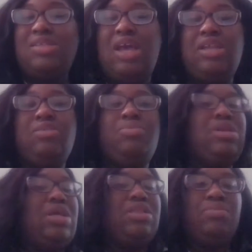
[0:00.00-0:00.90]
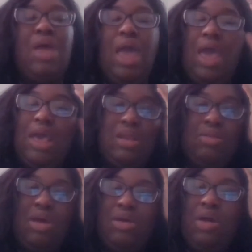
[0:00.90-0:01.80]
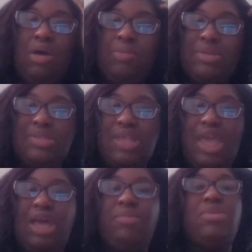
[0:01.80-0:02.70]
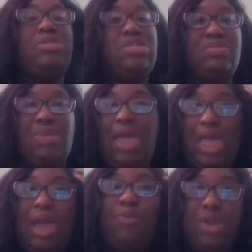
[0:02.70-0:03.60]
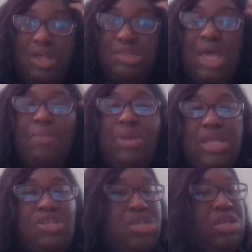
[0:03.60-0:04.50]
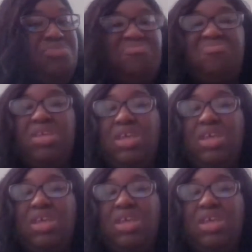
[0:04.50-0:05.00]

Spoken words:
I said, I didn't put nothing behind on my scalp. This is when I bleached it.